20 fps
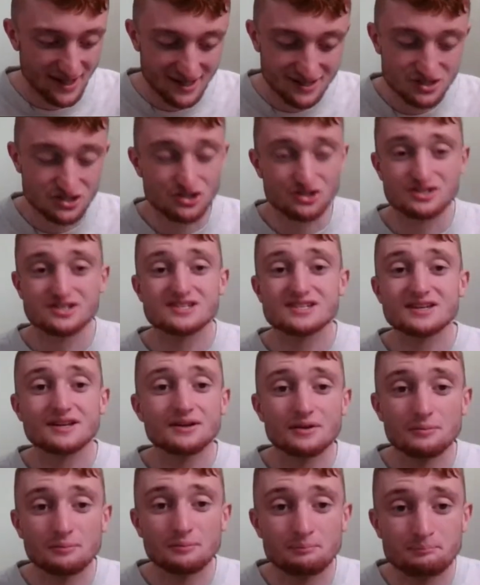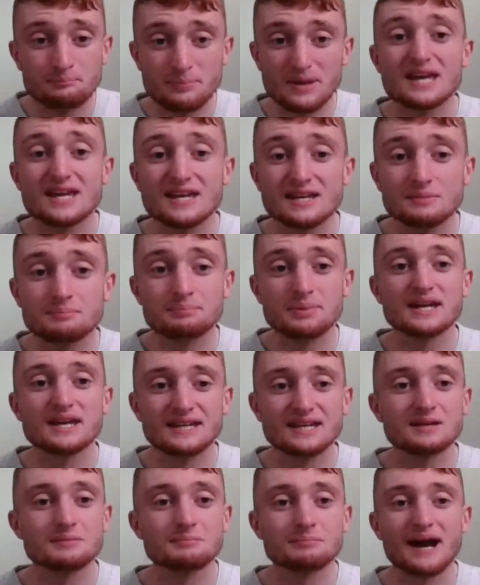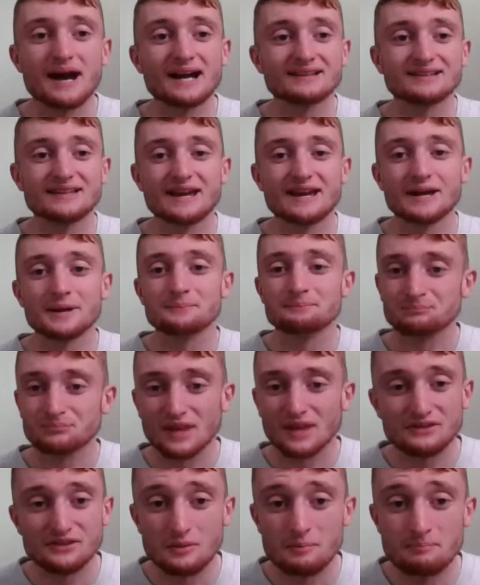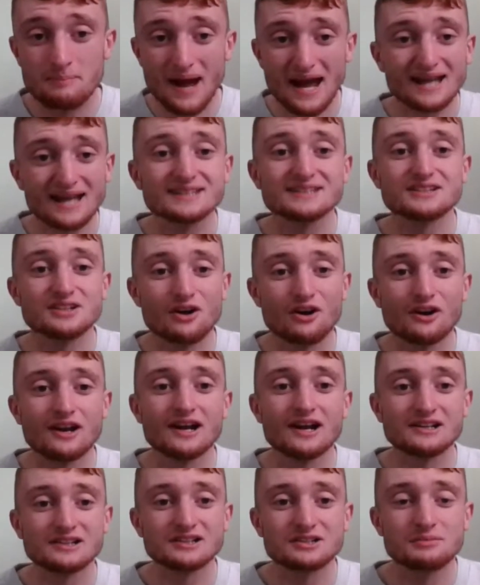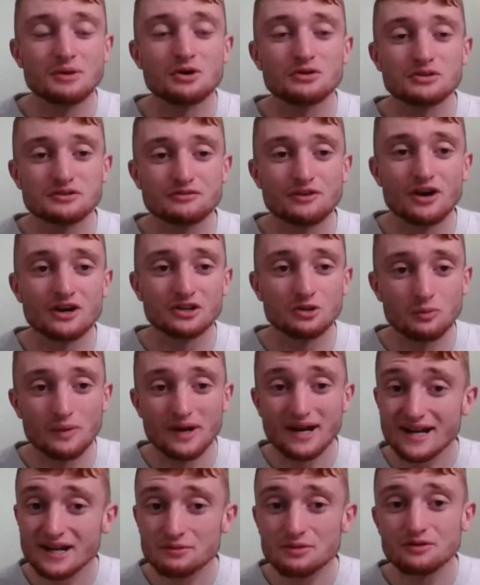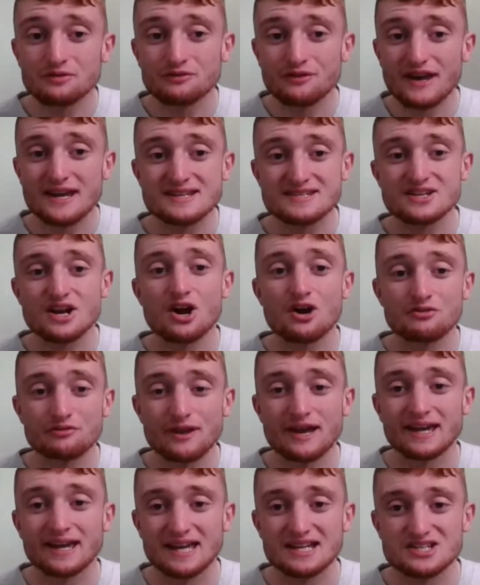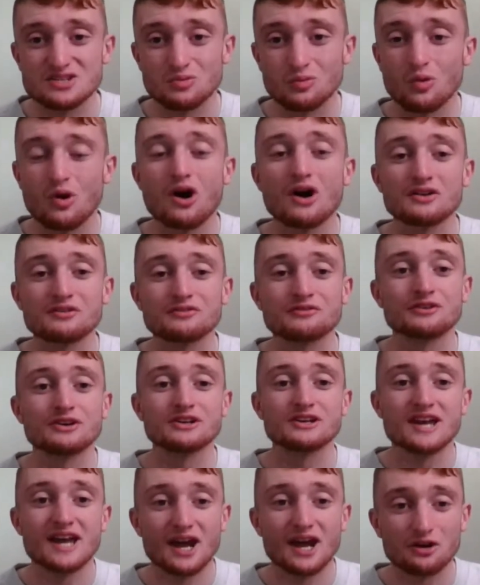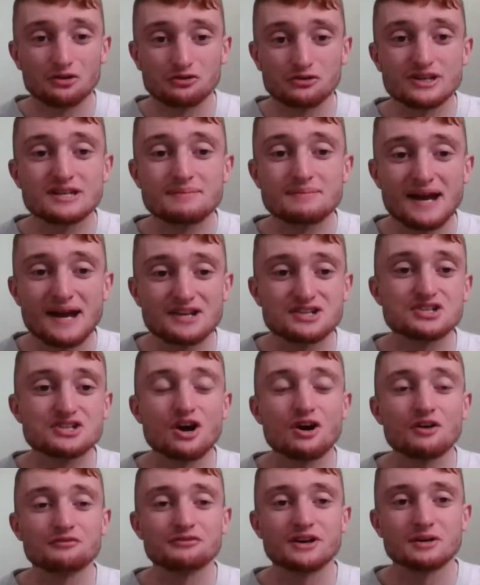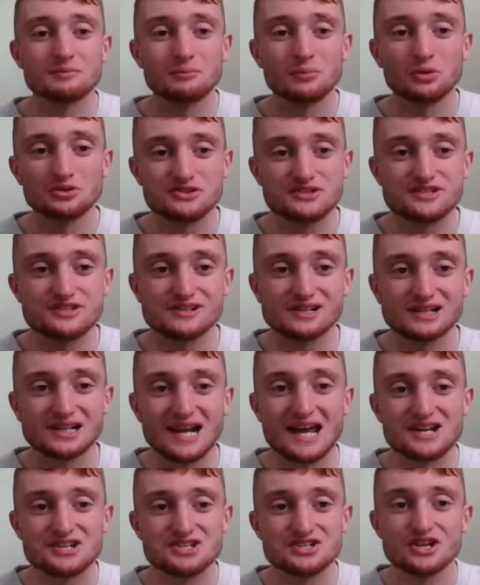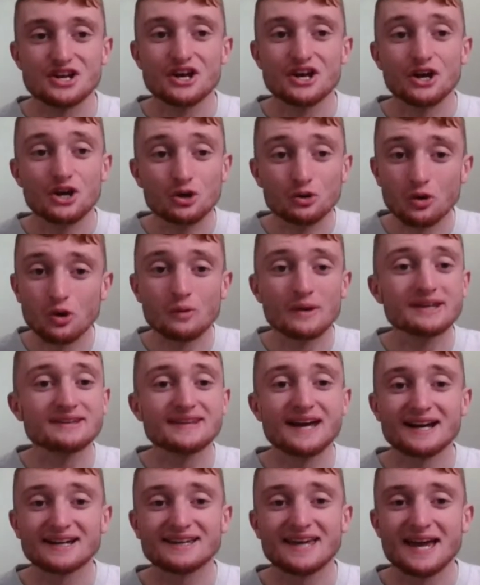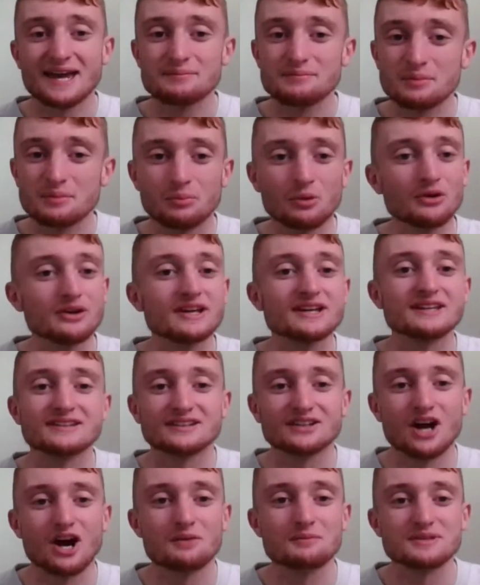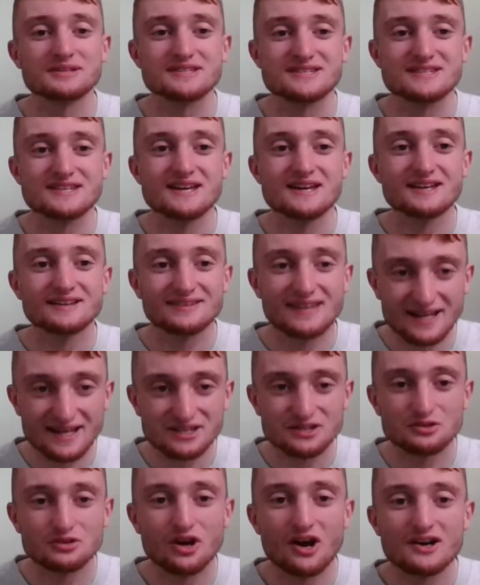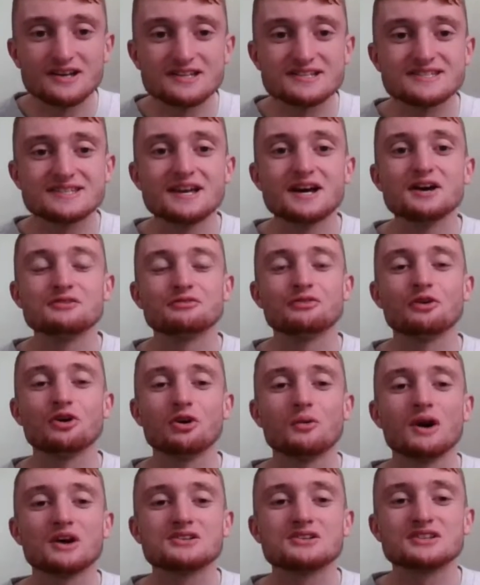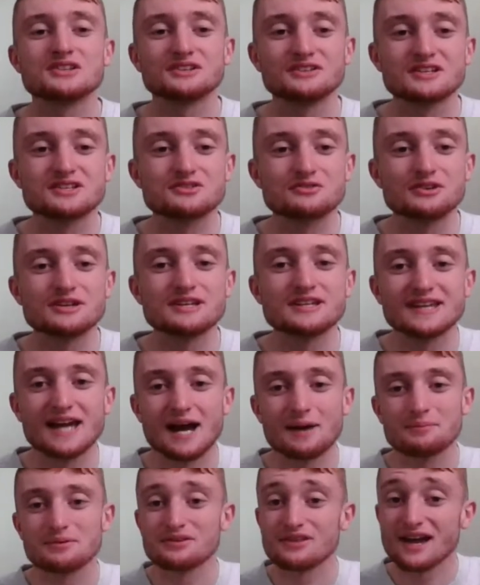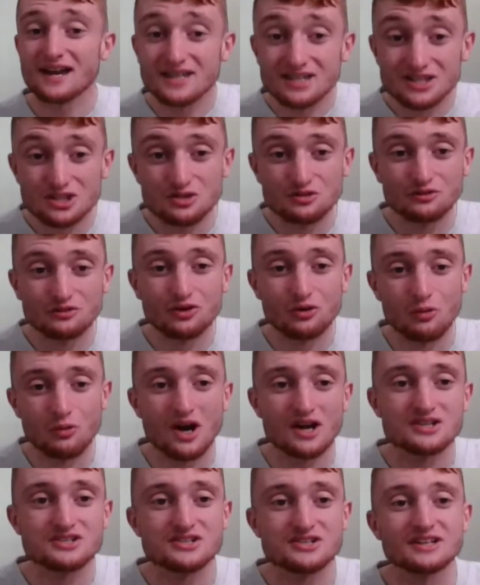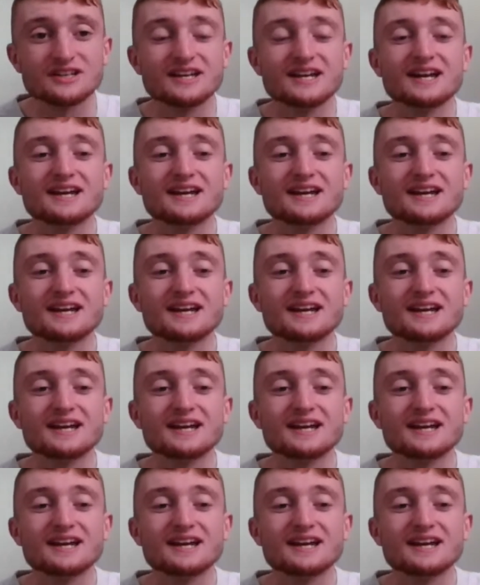just big impact there. And they're back in the All-Ireland Camogie final, where they will face off against Waterford, a rematch of their Munster clash. Who will win that game? Put it in the comments. Thank you guys for watching this recap. Thank you for watching